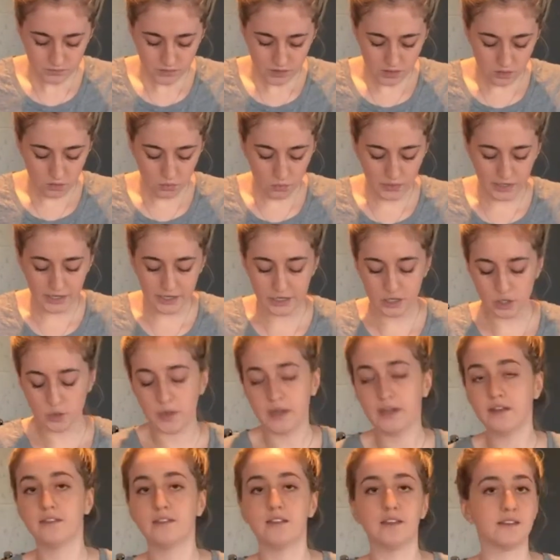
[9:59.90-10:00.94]
when I
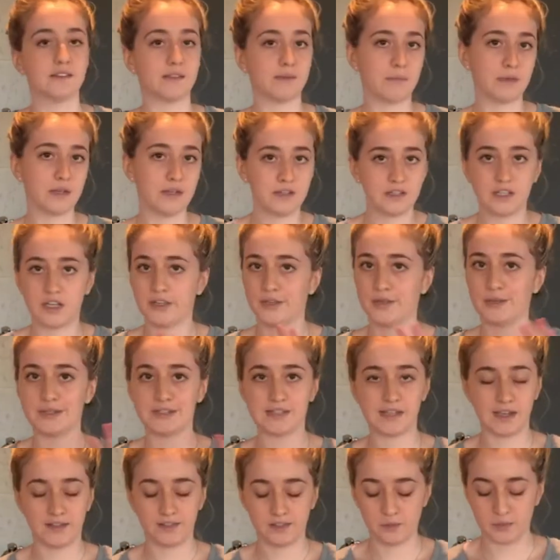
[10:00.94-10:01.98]
created this, I'm going to tell you
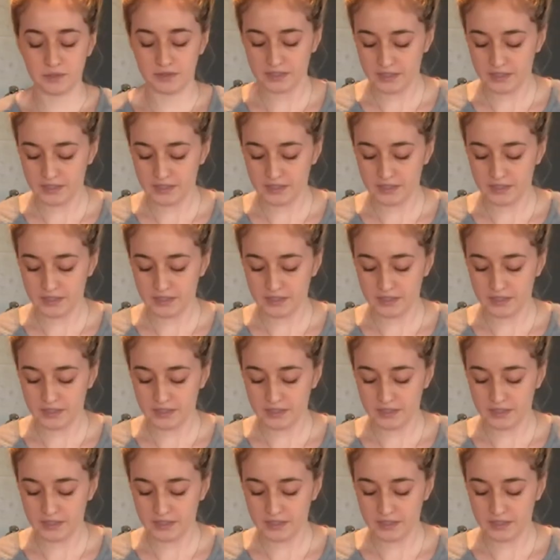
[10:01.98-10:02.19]
exactly what the